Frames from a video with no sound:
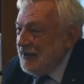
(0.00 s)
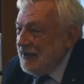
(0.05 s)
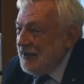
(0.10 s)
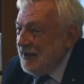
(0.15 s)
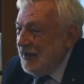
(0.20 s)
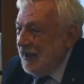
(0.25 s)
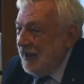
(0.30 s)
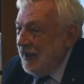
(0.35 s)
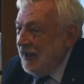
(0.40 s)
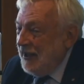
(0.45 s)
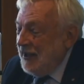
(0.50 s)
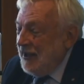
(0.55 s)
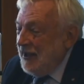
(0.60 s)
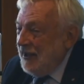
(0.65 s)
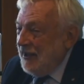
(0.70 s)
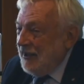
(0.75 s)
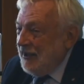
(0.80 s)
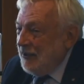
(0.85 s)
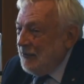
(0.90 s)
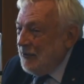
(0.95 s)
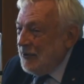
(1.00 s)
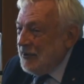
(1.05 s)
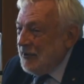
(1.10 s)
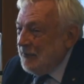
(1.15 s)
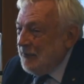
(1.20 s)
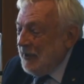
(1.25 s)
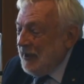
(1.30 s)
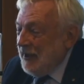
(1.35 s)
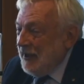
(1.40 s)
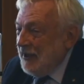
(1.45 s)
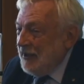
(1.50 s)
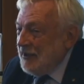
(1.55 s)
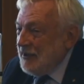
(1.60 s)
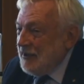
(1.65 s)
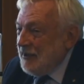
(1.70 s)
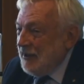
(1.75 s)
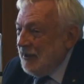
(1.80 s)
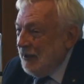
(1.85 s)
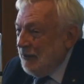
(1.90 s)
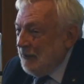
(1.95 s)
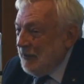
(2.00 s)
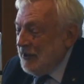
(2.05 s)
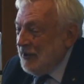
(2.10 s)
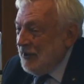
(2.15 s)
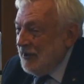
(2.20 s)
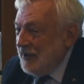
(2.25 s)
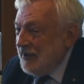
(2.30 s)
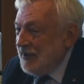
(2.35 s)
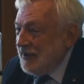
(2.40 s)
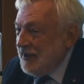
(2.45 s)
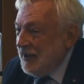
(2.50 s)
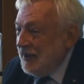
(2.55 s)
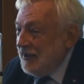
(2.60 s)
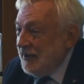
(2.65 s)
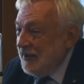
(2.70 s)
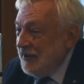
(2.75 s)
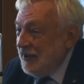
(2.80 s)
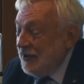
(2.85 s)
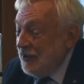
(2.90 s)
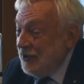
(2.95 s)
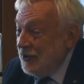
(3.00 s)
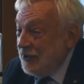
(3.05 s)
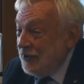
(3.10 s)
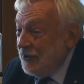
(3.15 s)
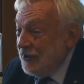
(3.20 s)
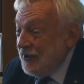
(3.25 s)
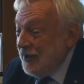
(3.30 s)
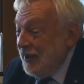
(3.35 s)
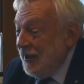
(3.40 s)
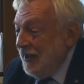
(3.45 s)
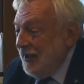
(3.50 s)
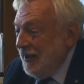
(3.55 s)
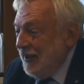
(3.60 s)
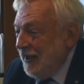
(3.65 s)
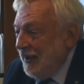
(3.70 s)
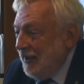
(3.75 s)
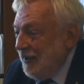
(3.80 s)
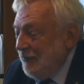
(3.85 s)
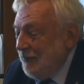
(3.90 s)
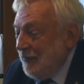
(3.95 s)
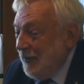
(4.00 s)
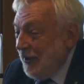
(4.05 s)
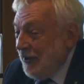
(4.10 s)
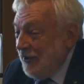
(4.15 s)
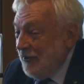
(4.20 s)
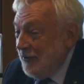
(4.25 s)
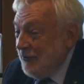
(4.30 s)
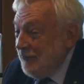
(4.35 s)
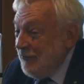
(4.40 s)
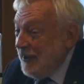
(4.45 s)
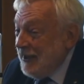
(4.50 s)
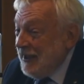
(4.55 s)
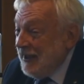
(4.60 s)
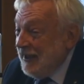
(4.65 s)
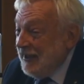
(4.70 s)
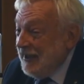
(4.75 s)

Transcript: Sea. There was a place which I studied a lot because I was running